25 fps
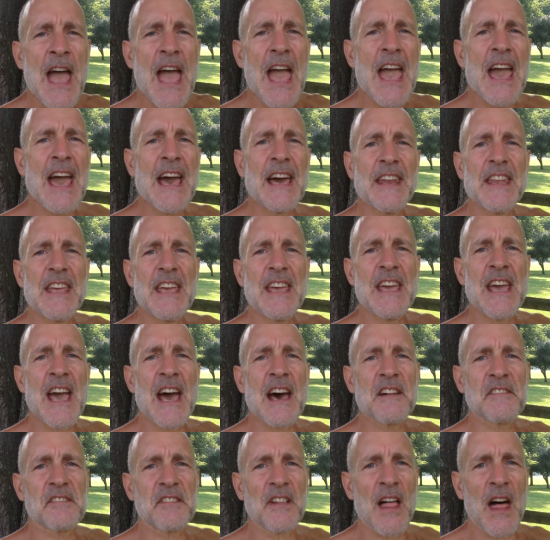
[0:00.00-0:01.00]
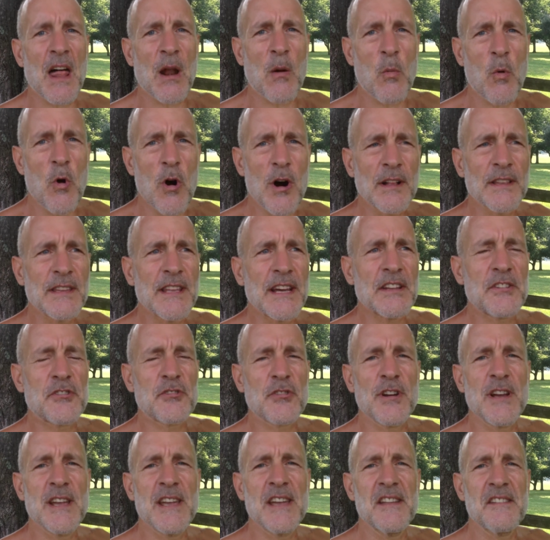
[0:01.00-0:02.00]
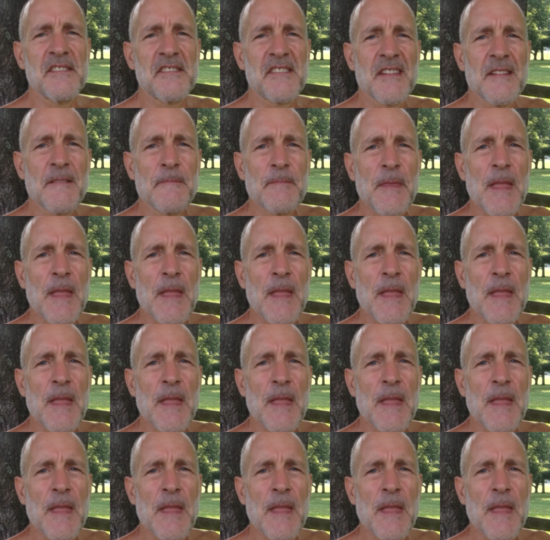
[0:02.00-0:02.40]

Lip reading: and he has a lot of walnut trees.